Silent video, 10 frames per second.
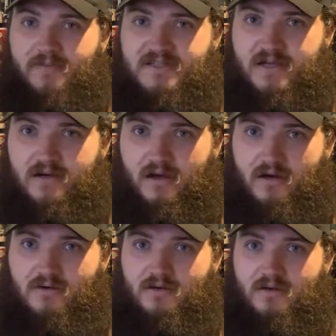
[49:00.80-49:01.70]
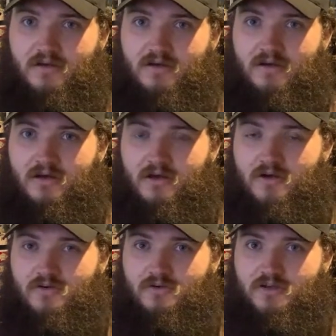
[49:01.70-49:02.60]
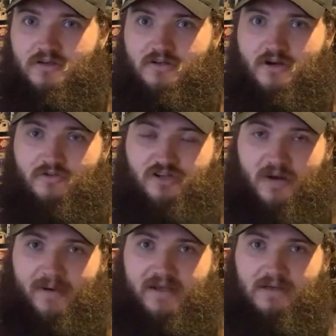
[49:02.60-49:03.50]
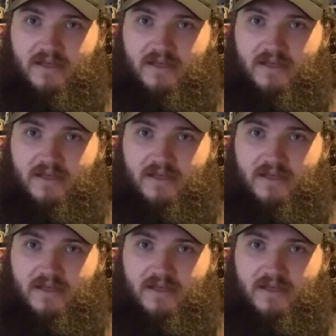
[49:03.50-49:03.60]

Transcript: Mysterio, who, talk about heel